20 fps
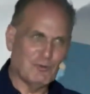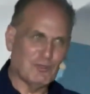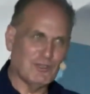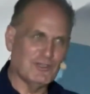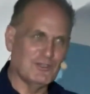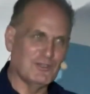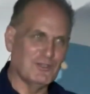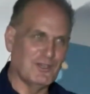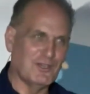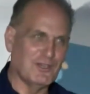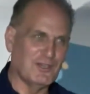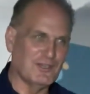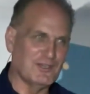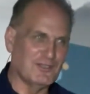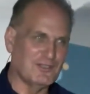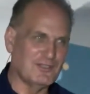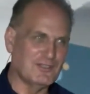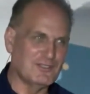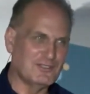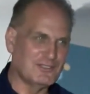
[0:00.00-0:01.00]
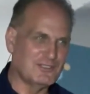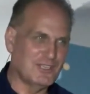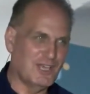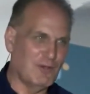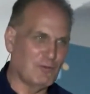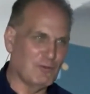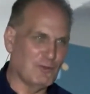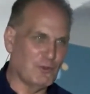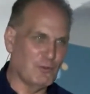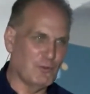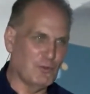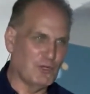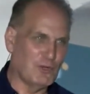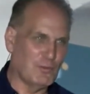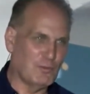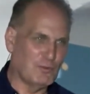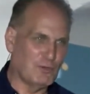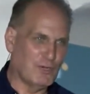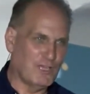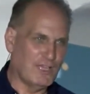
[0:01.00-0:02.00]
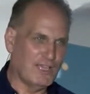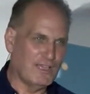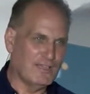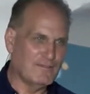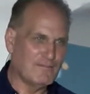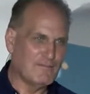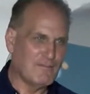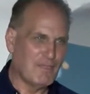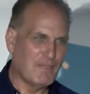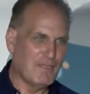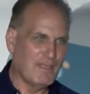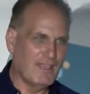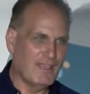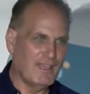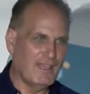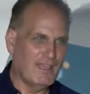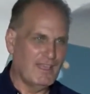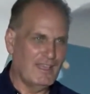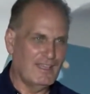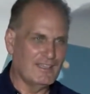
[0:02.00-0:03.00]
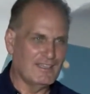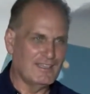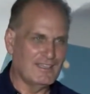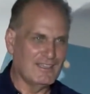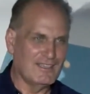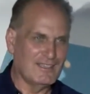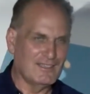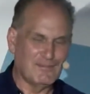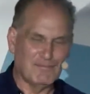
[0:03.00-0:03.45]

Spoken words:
I want to start with a word of prayer and